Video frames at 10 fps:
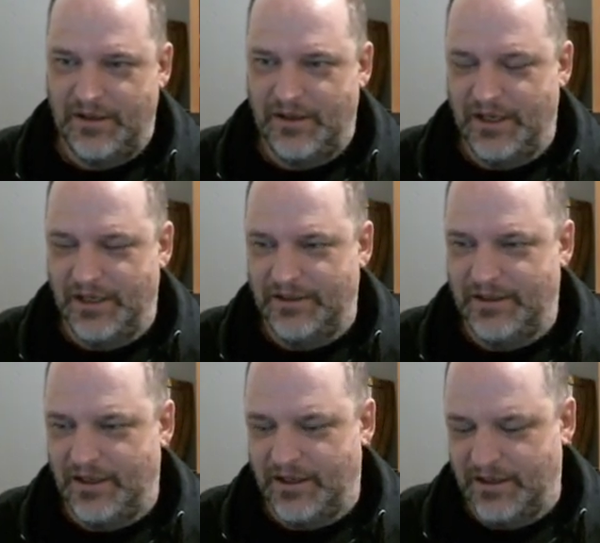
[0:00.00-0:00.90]
And,
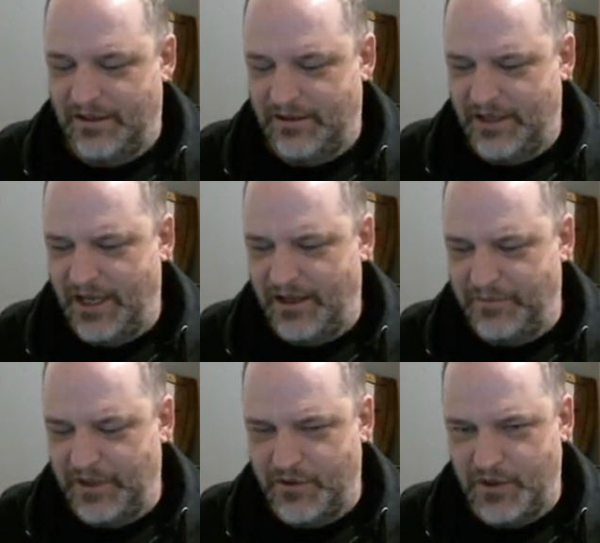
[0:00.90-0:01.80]
yeah, I
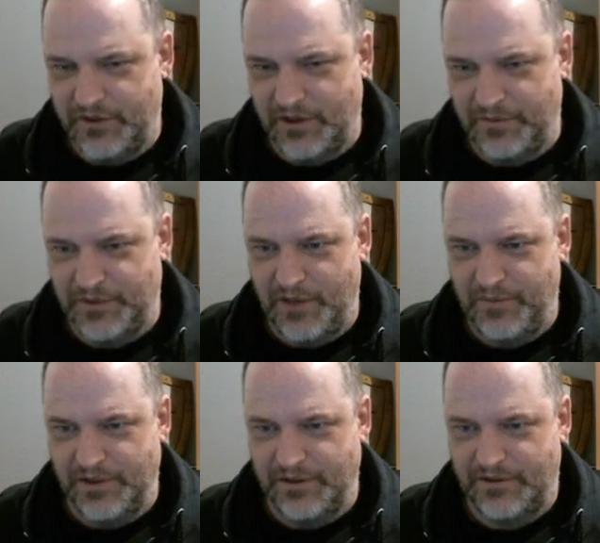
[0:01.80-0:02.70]
mean, the question comes
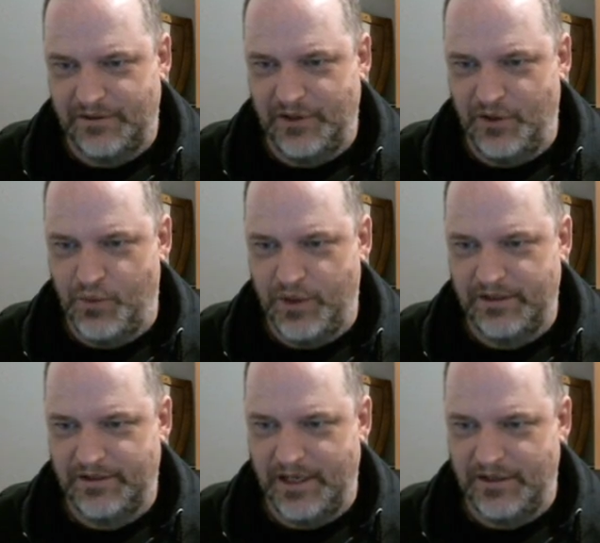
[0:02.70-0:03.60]
up is, you know, what
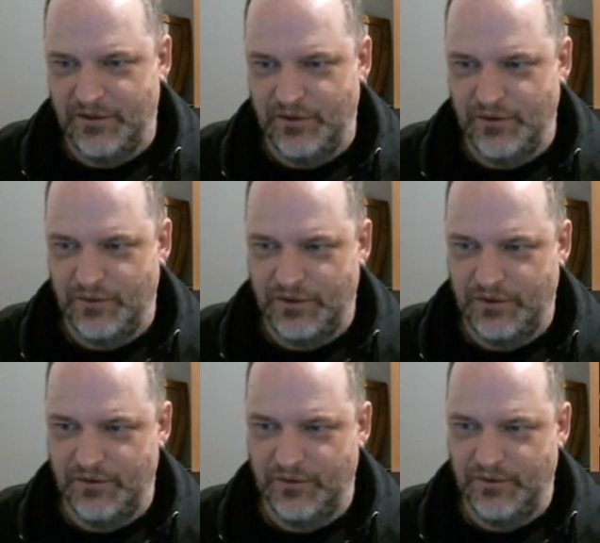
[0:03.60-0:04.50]
does that do
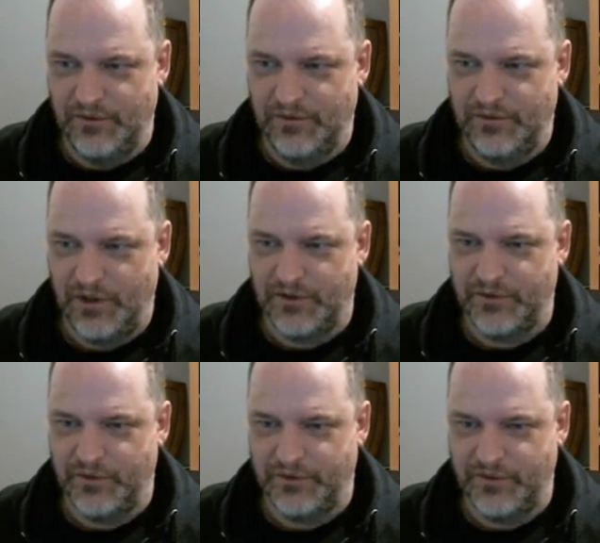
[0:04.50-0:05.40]
to Dark
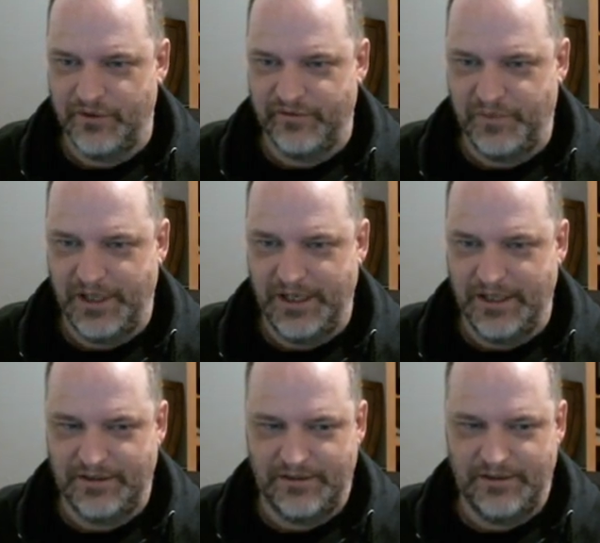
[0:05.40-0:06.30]
Souls' sort of
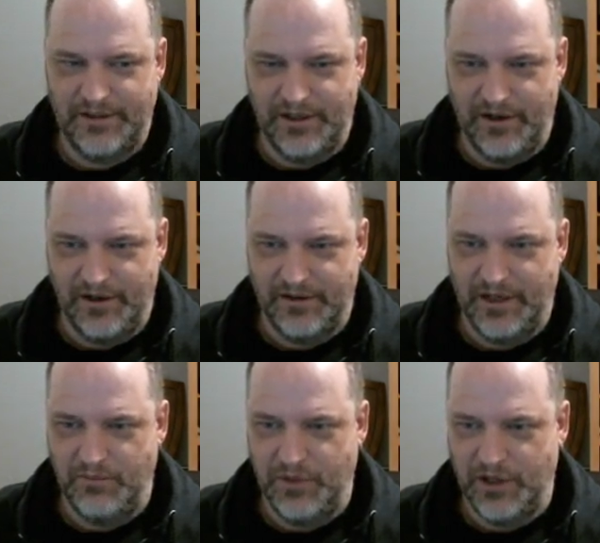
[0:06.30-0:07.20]
place in our
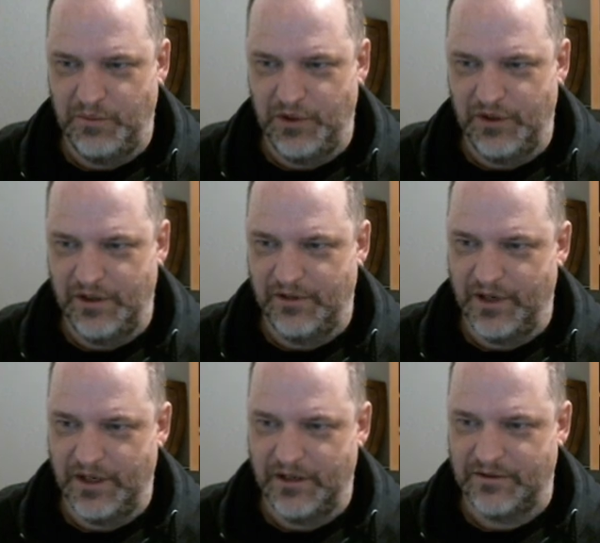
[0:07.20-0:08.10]
gaming community,
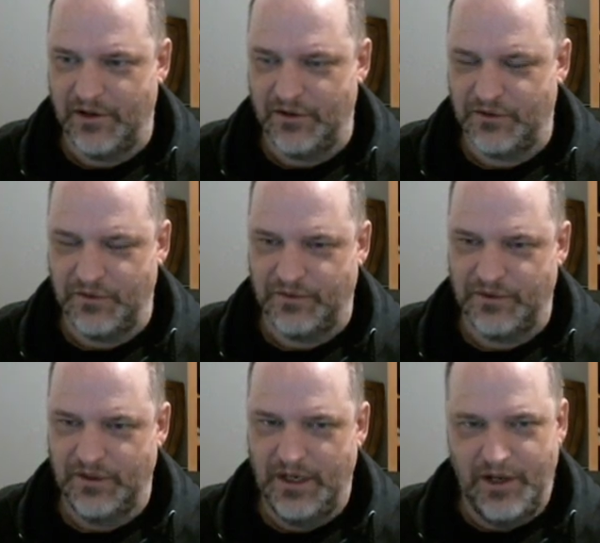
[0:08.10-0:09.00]
right? Because Dark
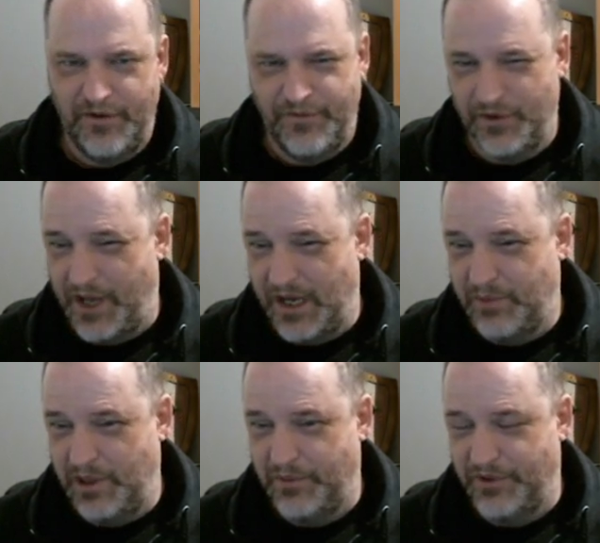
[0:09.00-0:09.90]
Souls, for a lot
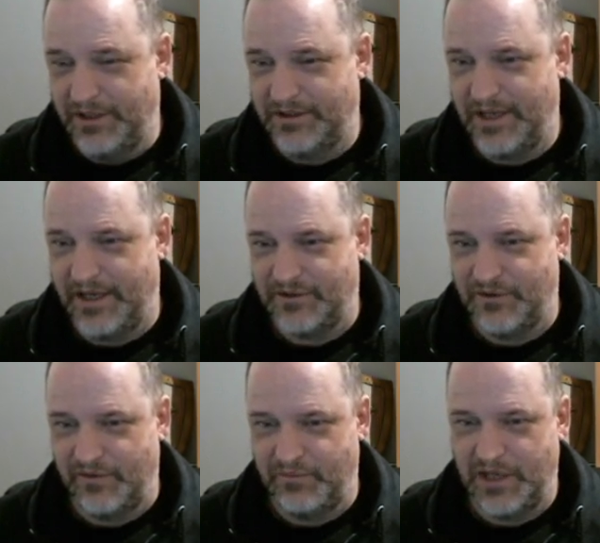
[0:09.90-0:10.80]
of people, is that
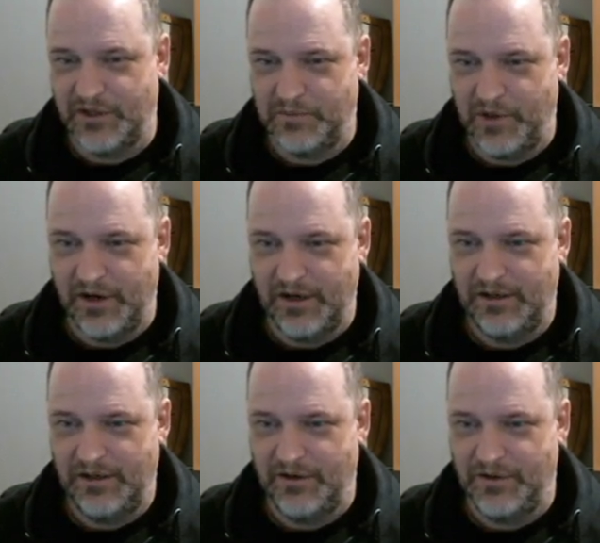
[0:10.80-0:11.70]
sort of benchmark,
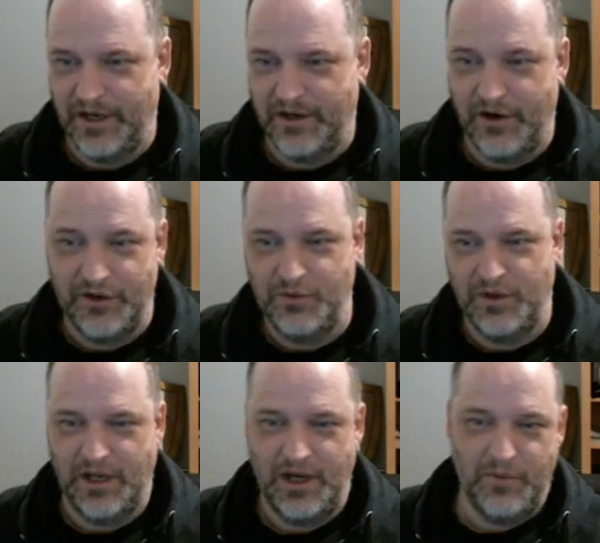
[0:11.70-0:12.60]
you know, like, are you
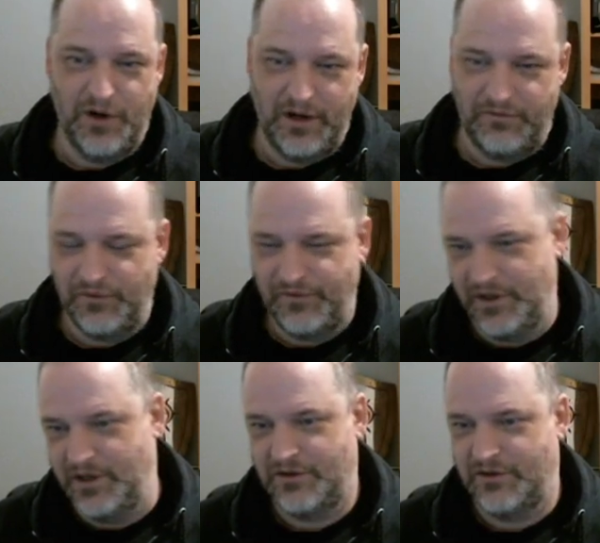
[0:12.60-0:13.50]
a gamer? Have you
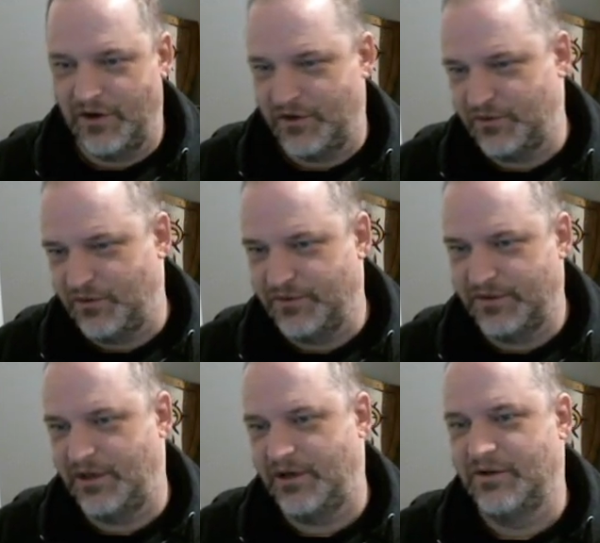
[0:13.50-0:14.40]
finished Dark
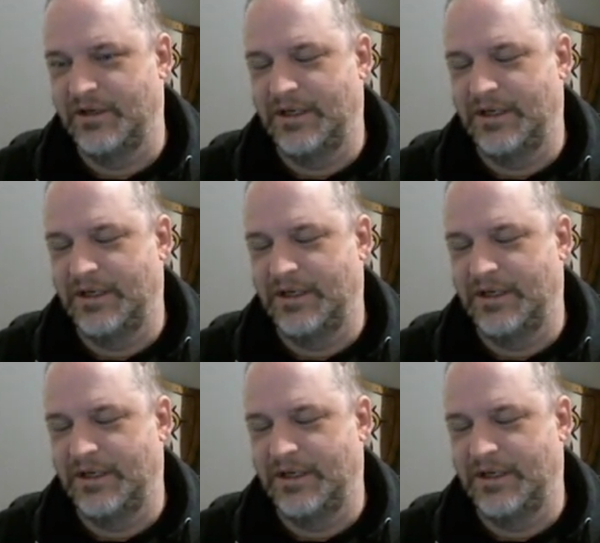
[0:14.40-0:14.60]
Souls, you know?